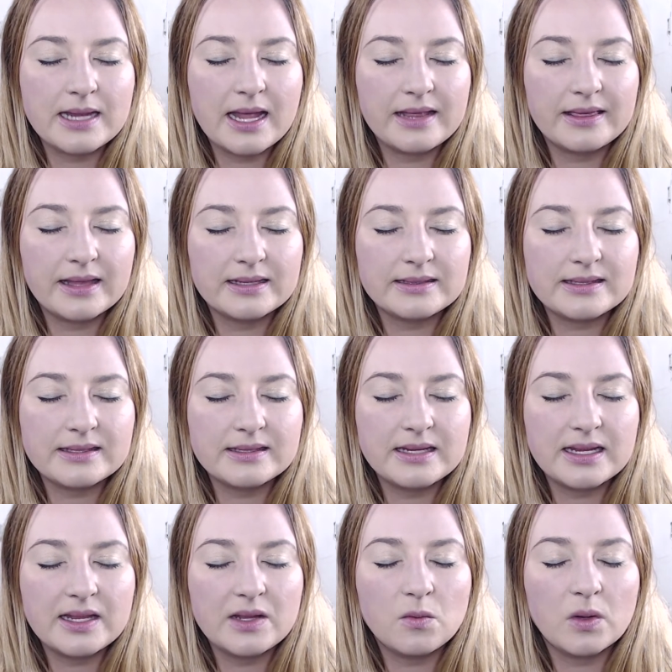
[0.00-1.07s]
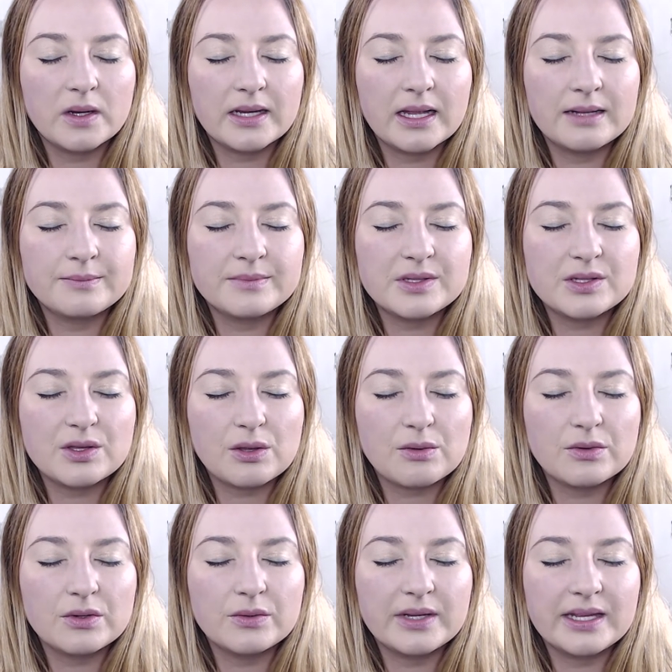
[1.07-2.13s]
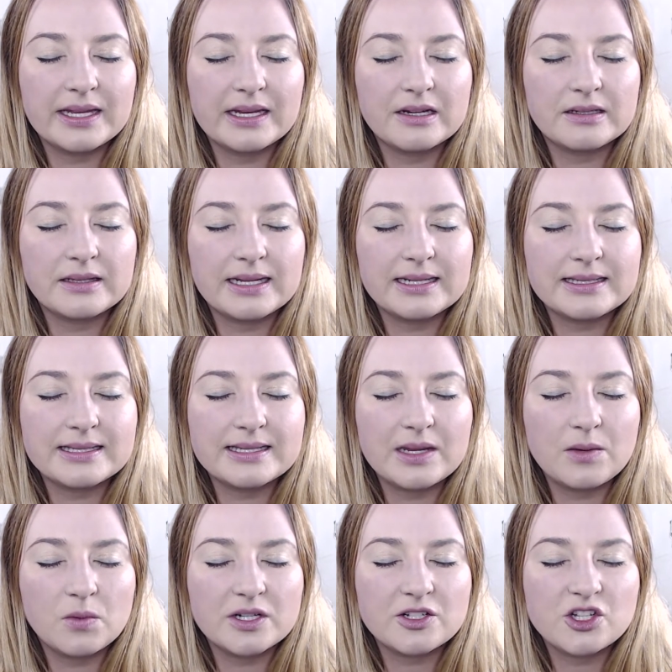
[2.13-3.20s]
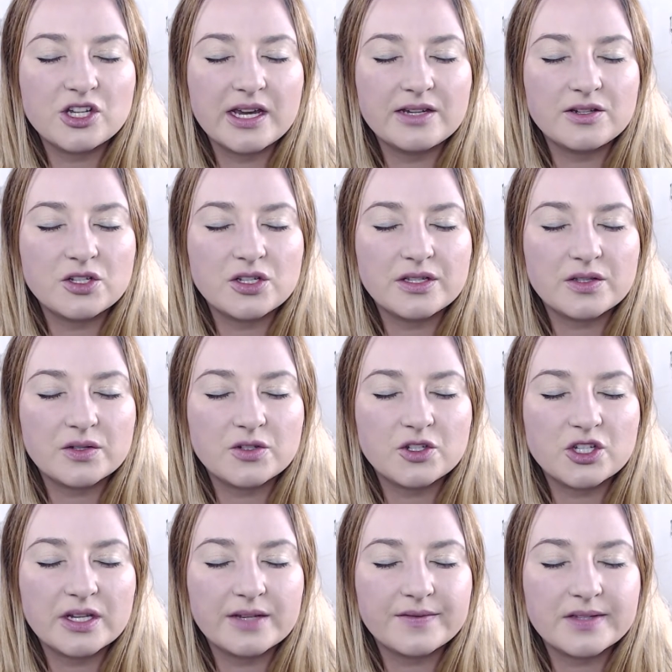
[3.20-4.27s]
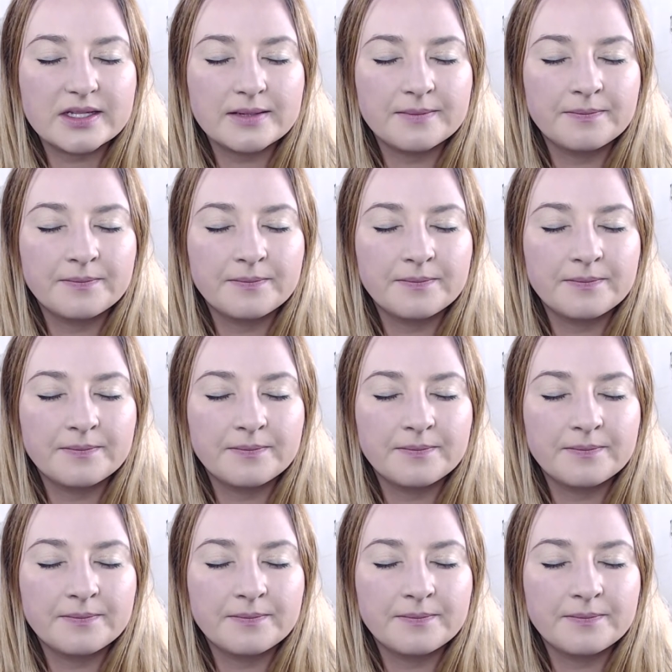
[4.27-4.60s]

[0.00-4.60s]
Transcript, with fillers: And let's see what comes through here. Let's see what changes or shifts.